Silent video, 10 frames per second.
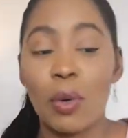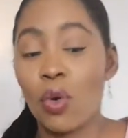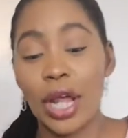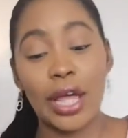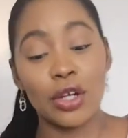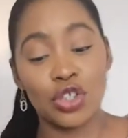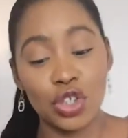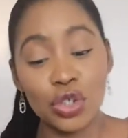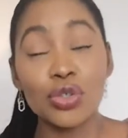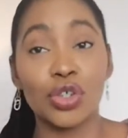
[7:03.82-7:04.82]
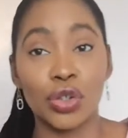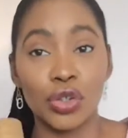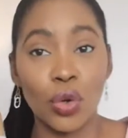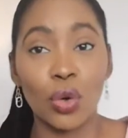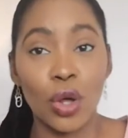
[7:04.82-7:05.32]
But what I do
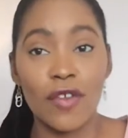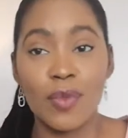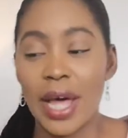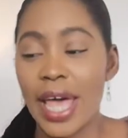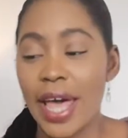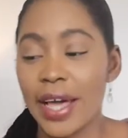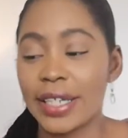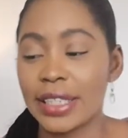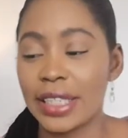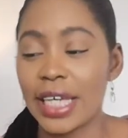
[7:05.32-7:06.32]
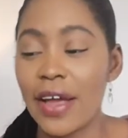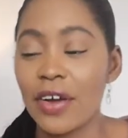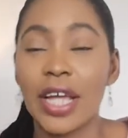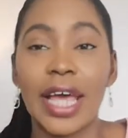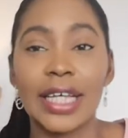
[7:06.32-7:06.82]
use all over my hair is the
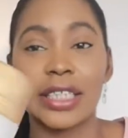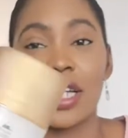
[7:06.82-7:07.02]
Keracare